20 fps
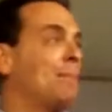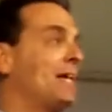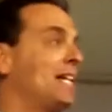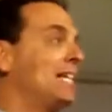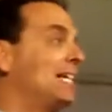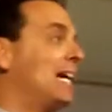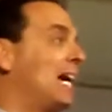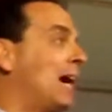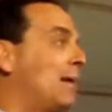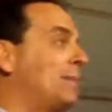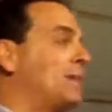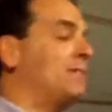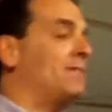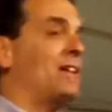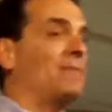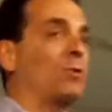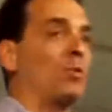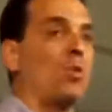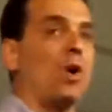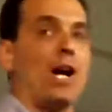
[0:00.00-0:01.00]
many of you
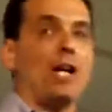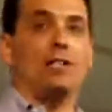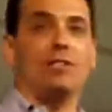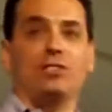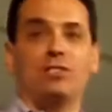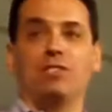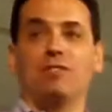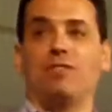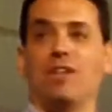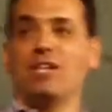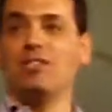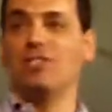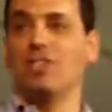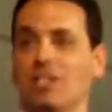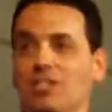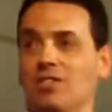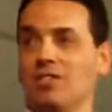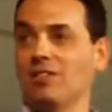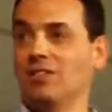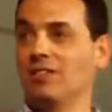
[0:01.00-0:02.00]
have a wireless device on
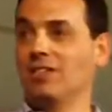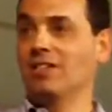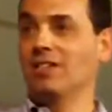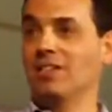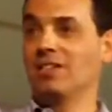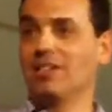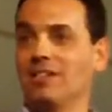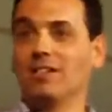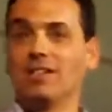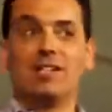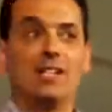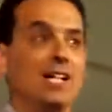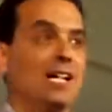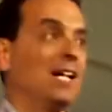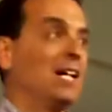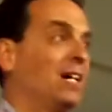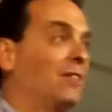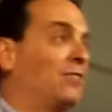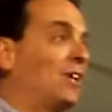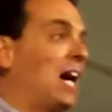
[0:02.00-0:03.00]
you?
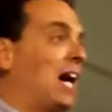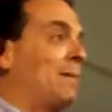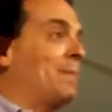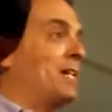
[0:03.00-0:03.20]
For how